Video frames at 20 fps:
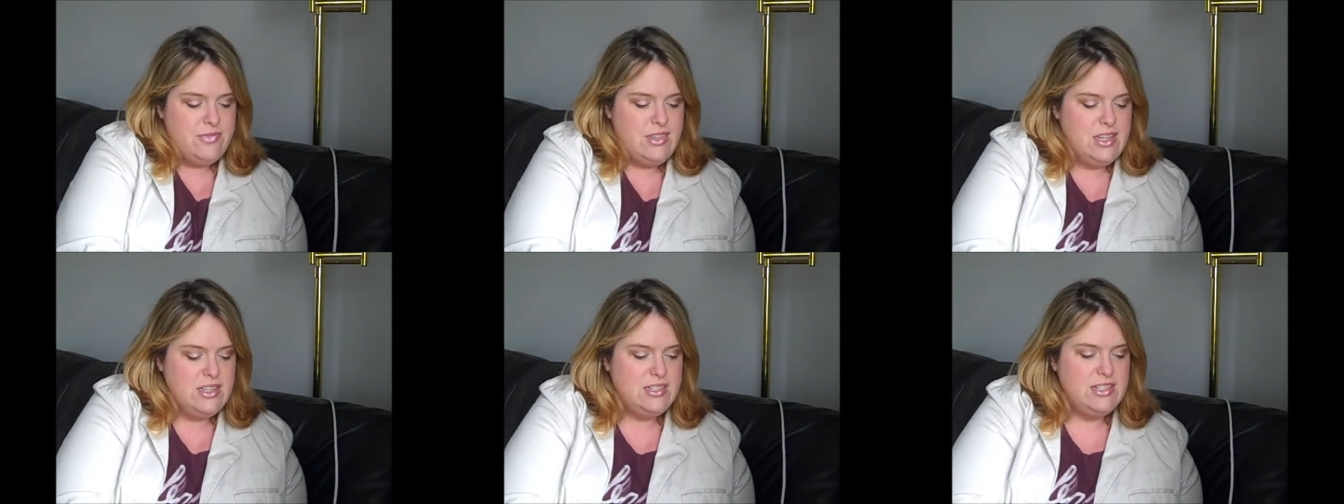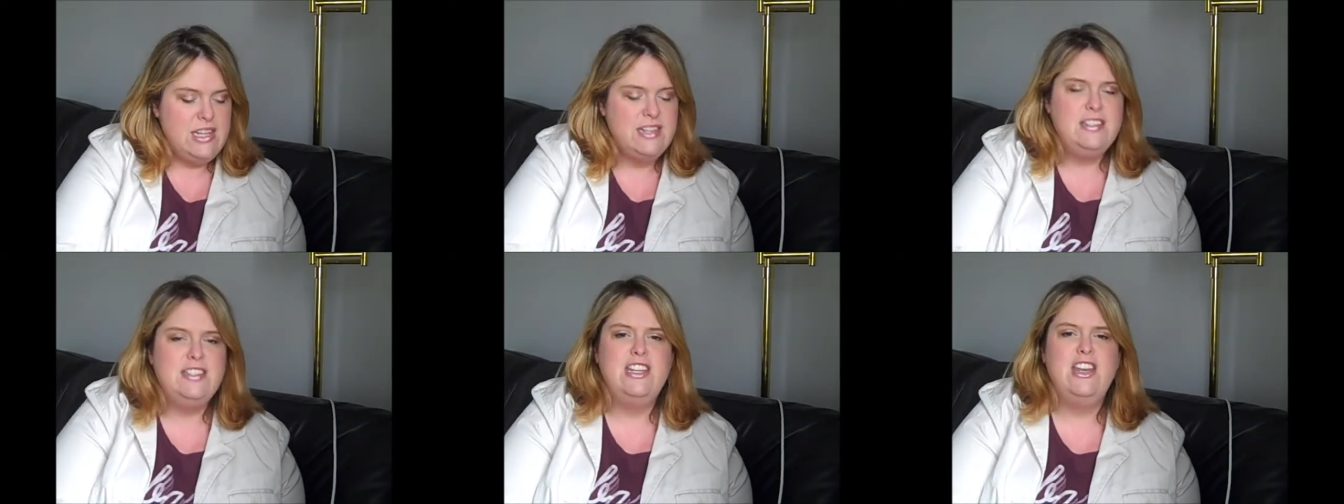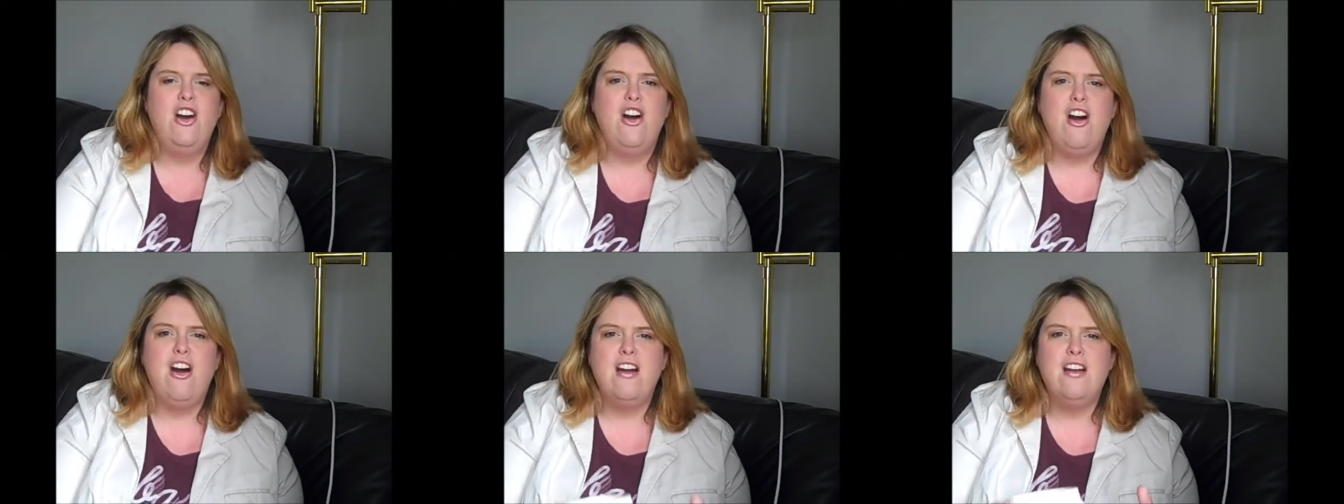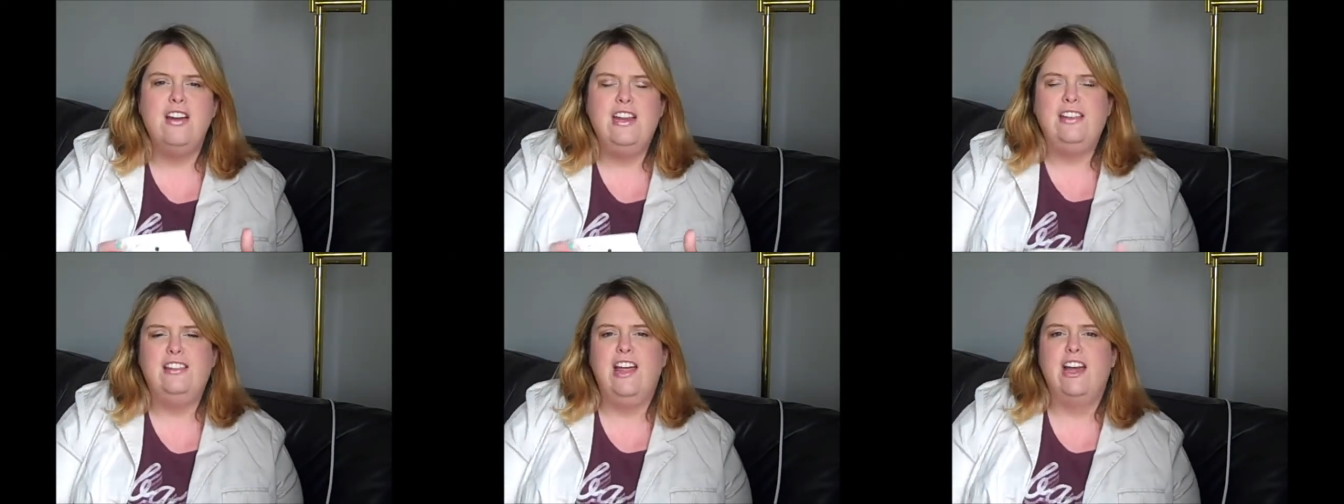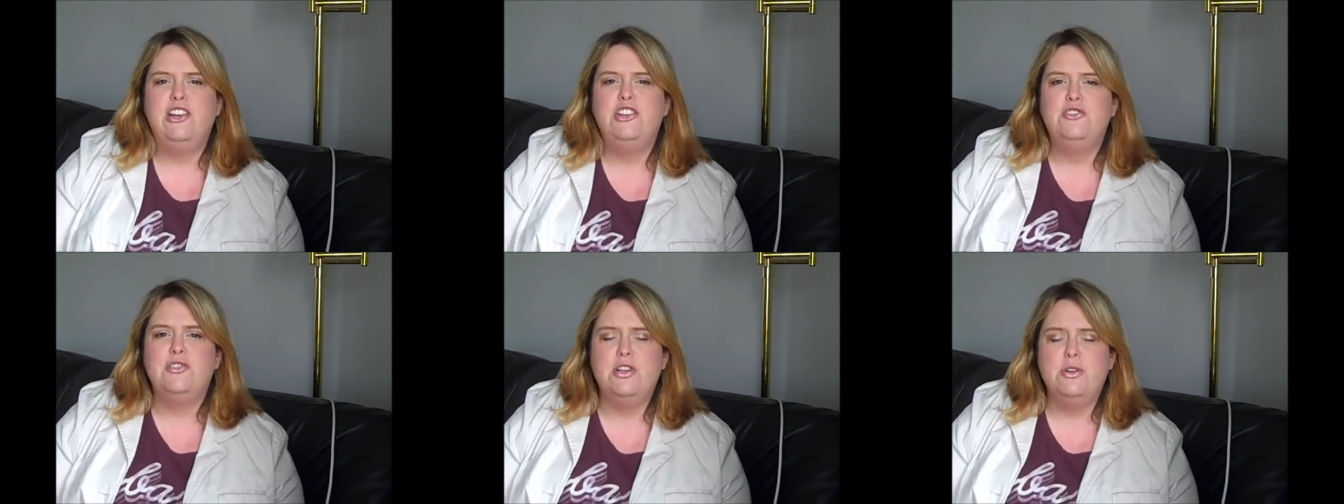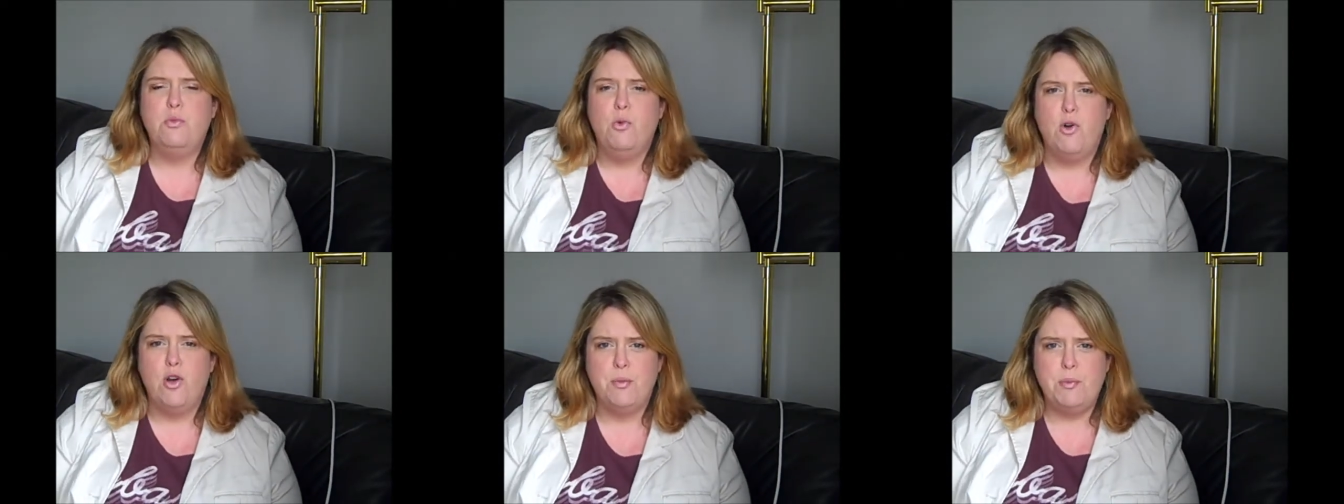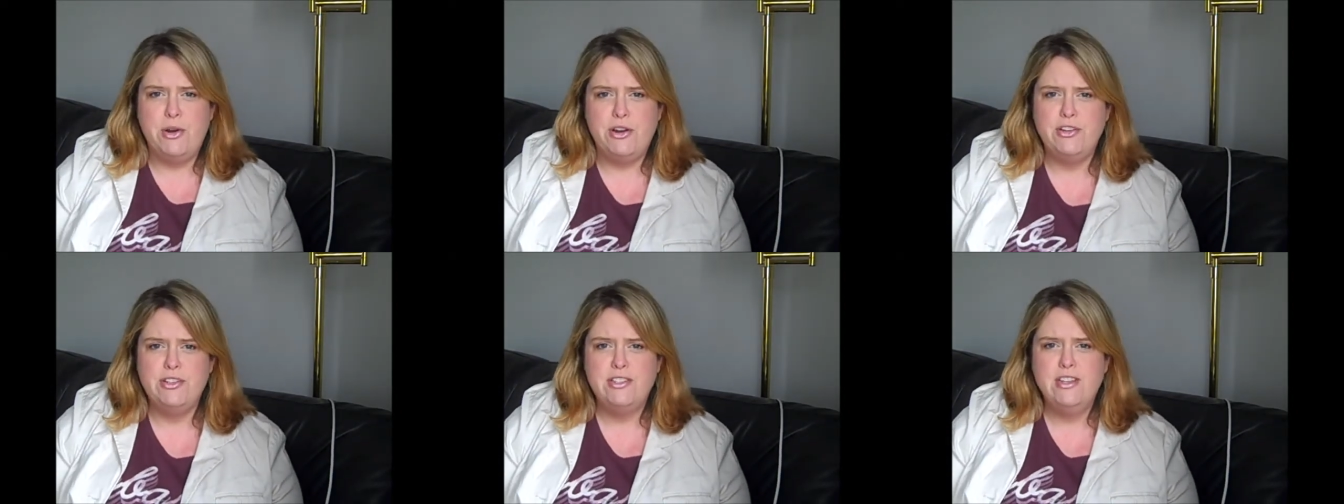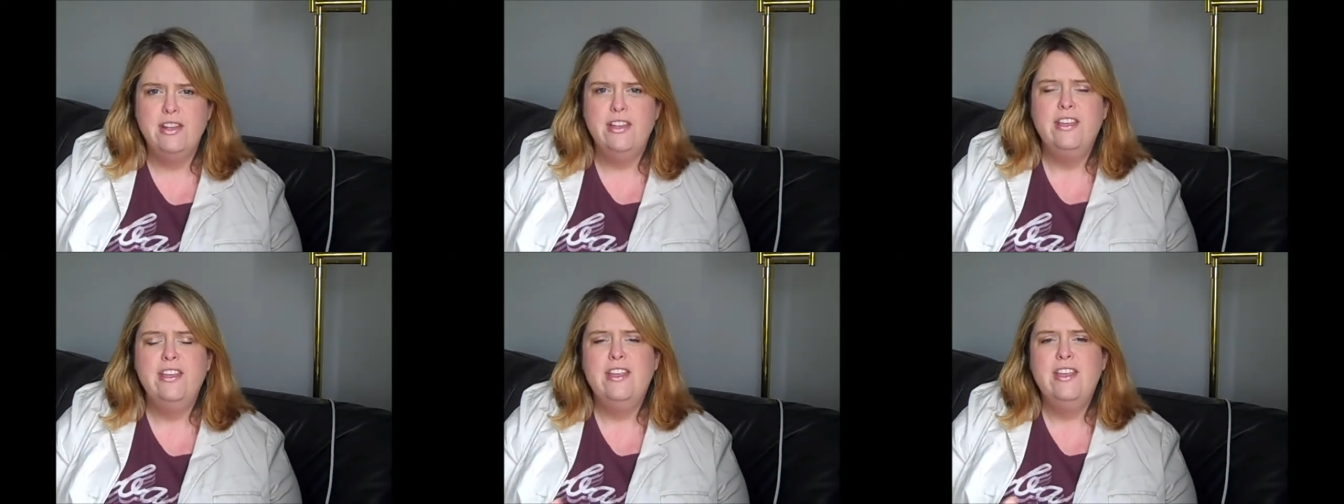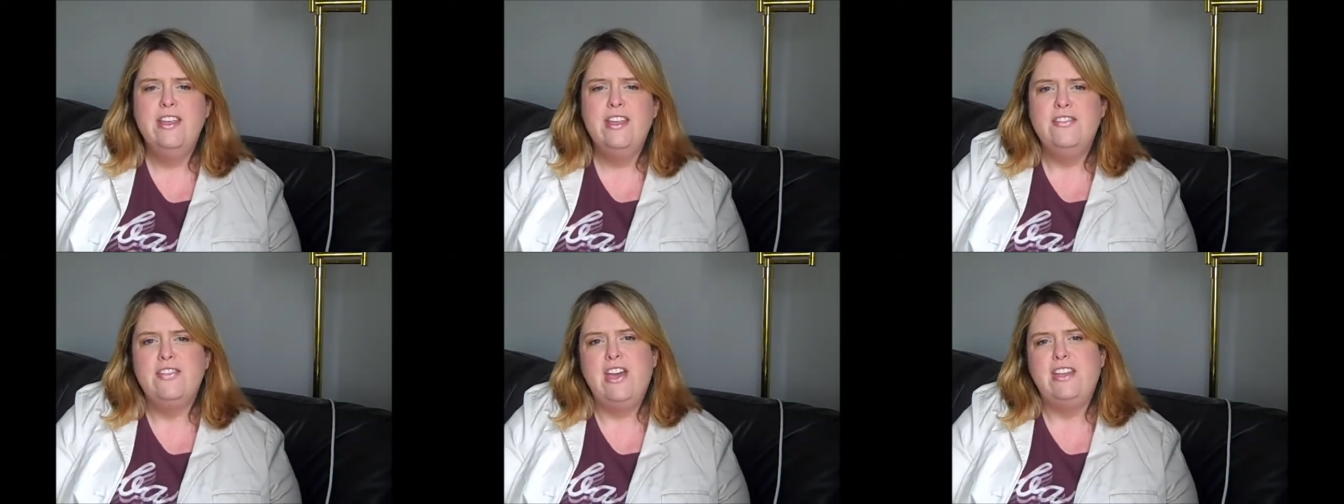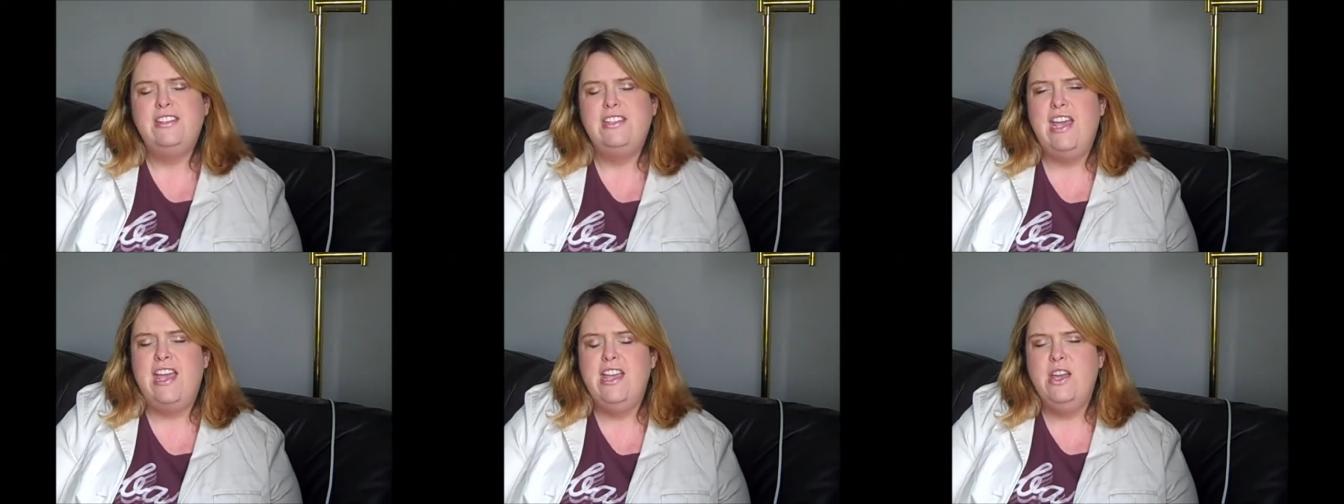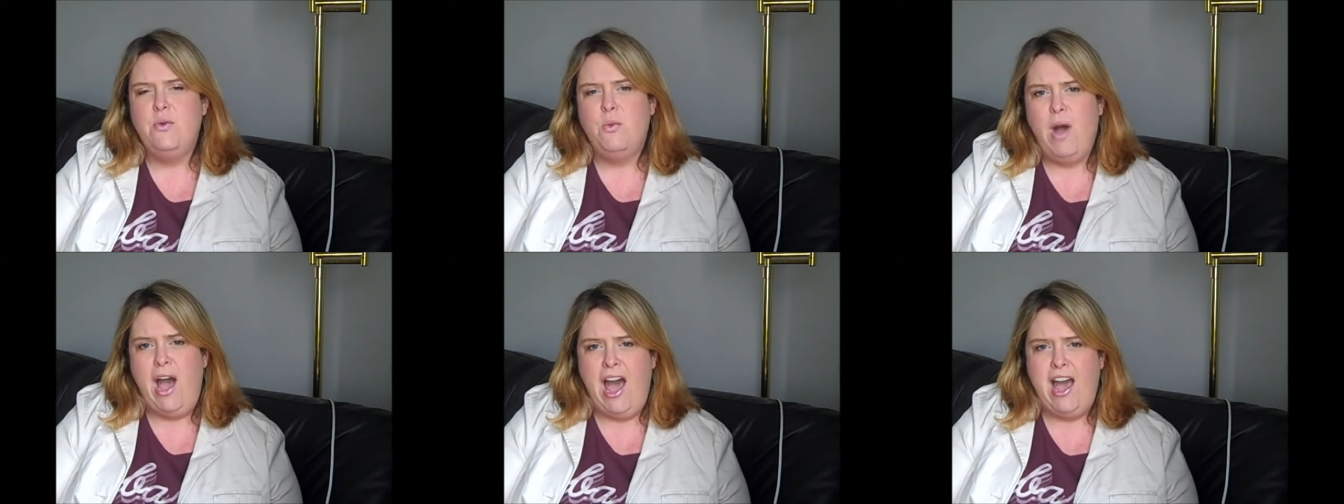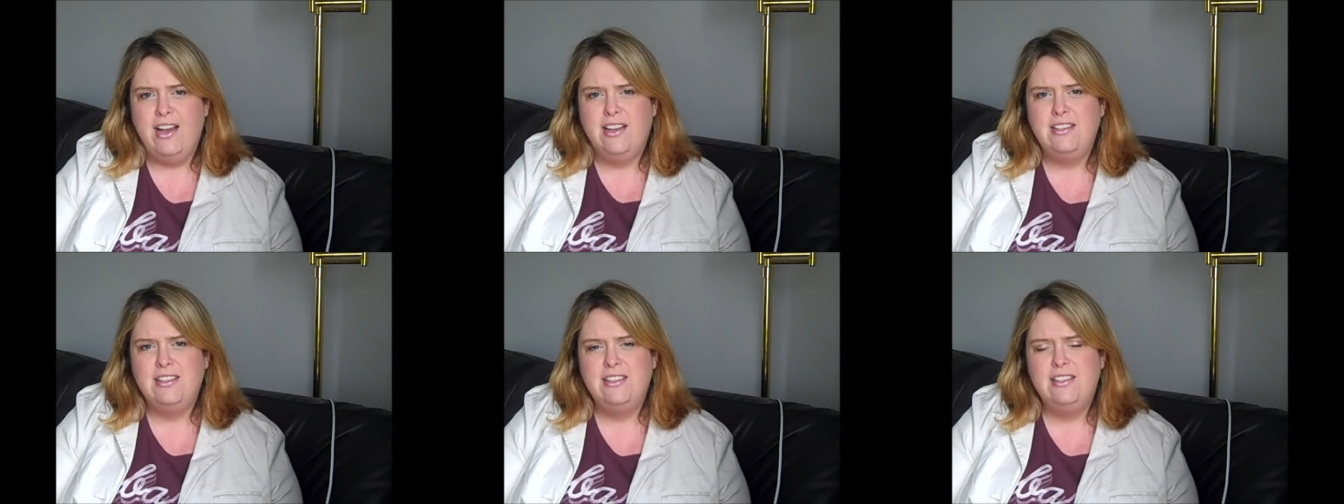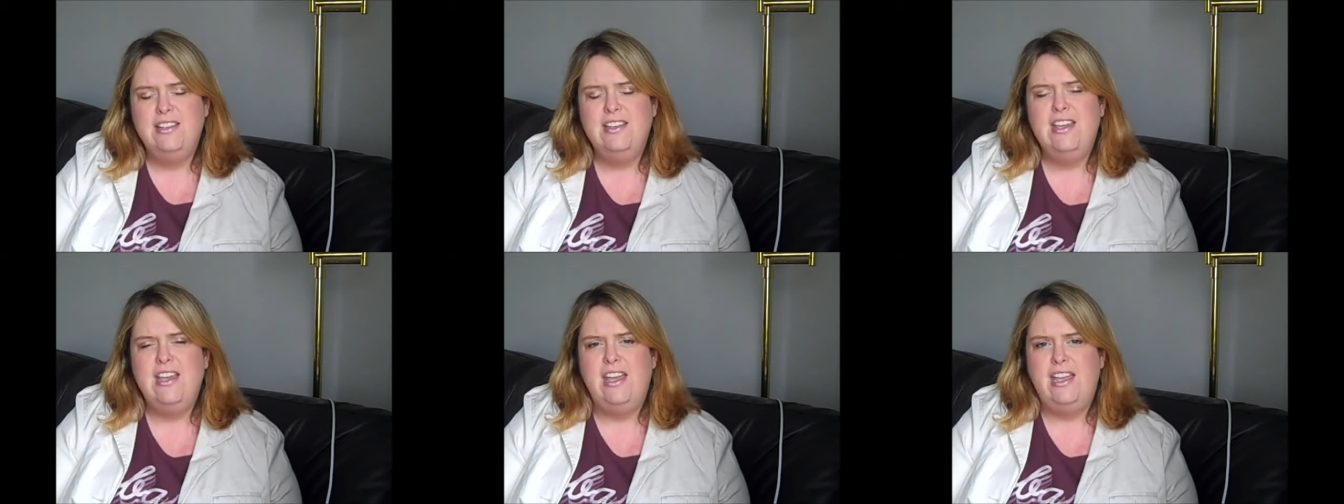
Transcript: Scentsy are electric warmers that take wax,